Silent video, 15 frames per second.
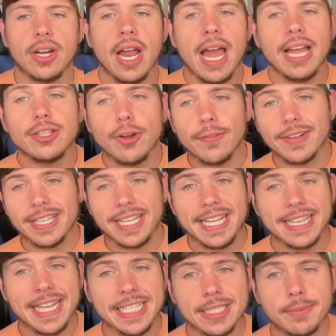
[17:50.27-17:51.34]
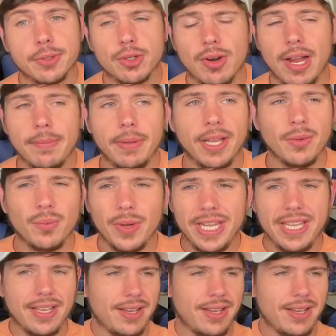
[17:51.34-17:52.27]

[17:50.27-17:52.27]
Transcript: Don't forget to hit that subscribe button. We